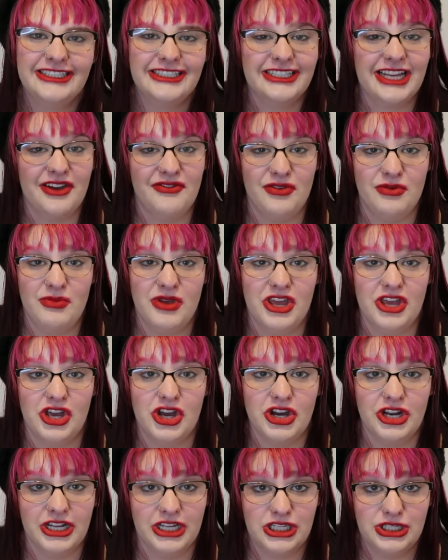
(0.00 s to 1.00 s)
It's given me a
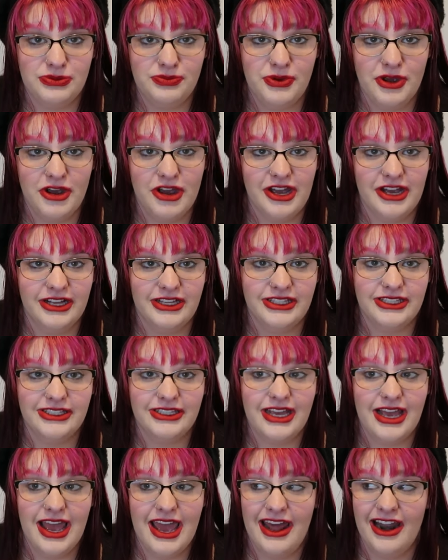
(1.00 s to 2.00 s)
good
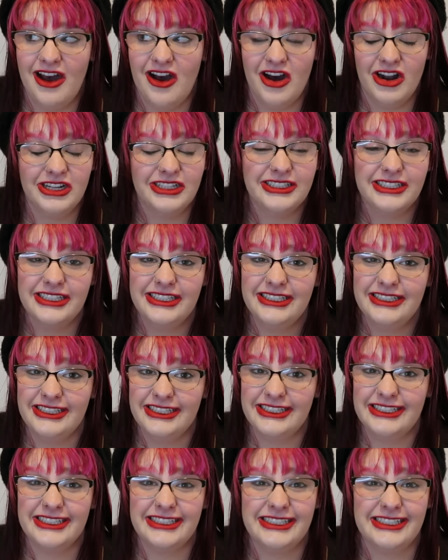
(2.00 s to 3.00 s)
experience. And honestly,
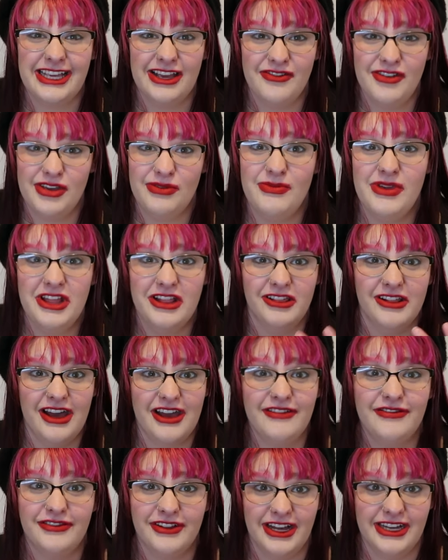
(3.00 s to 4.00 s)
this is giving me
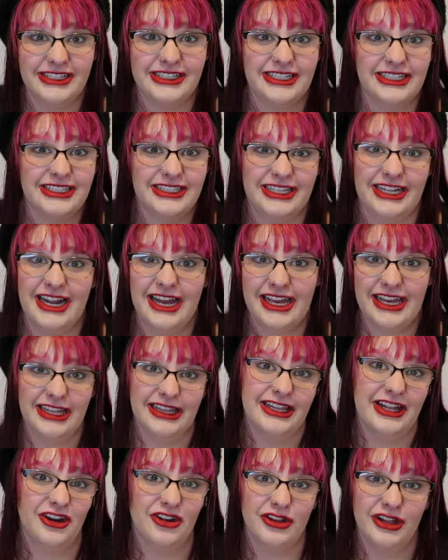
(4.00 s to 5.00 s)
life lessons that I
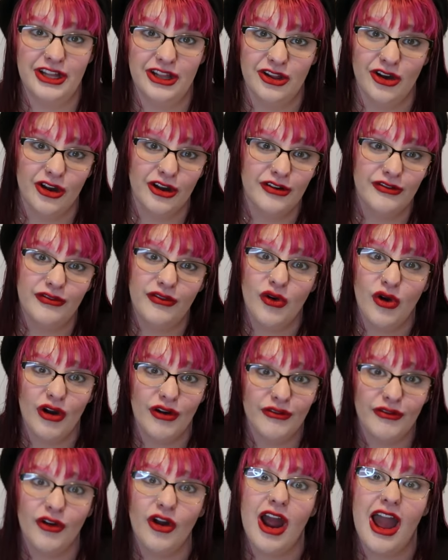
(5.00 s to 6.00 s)
can literally learn
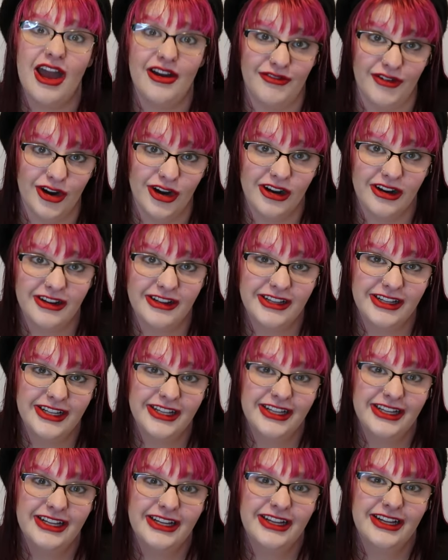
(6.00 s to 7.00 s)
for forever.
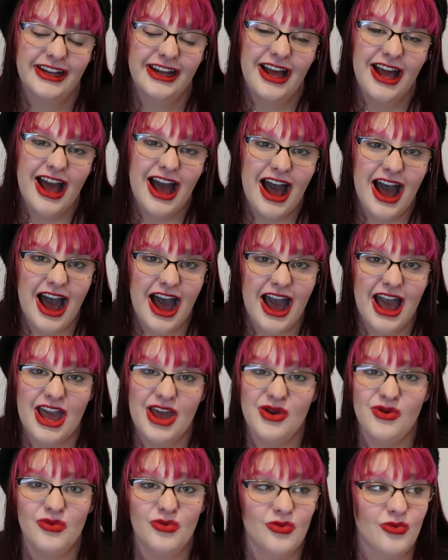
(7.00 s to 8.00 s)

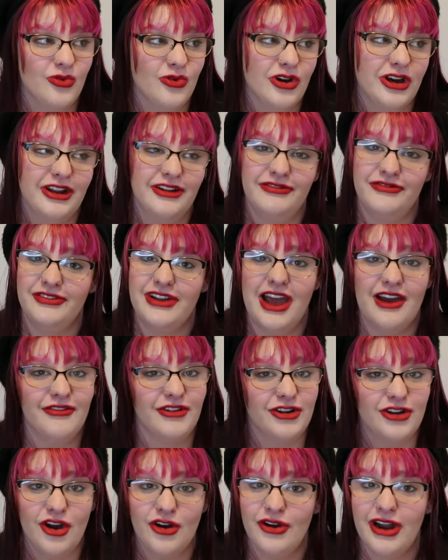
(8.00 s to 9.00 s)
I would have
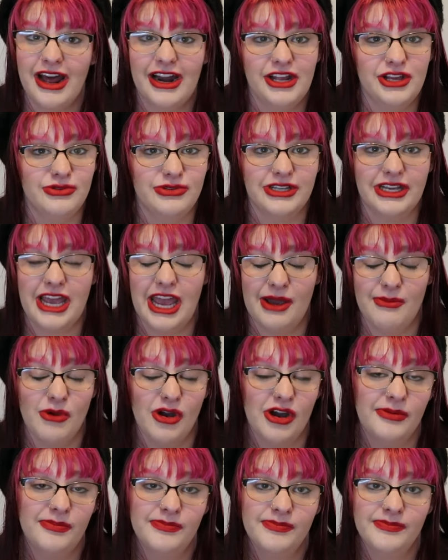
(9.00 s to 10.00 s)
never known how to use a
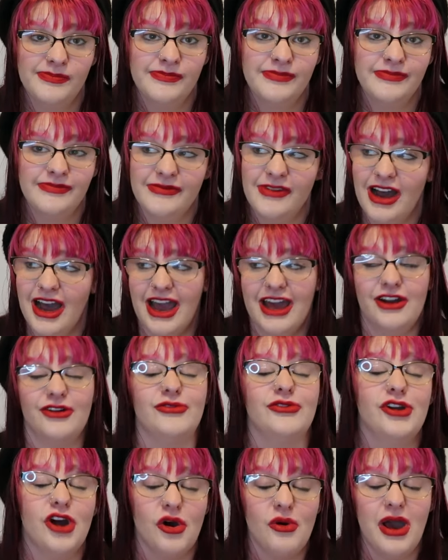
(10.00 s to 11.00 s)
camera. I
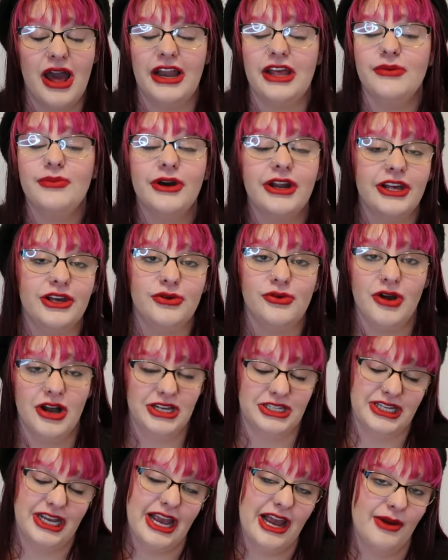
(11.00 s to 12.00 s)
don't know anybody who
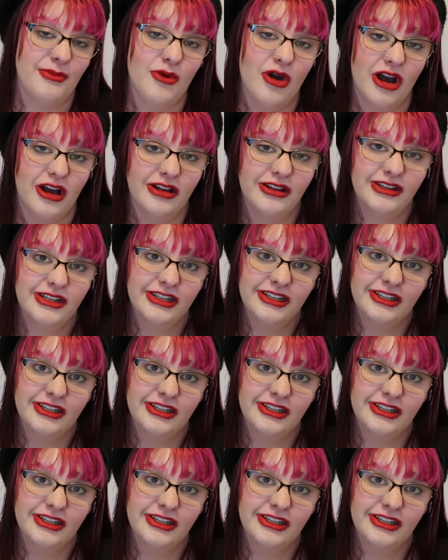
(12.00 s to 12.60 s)
has a camera,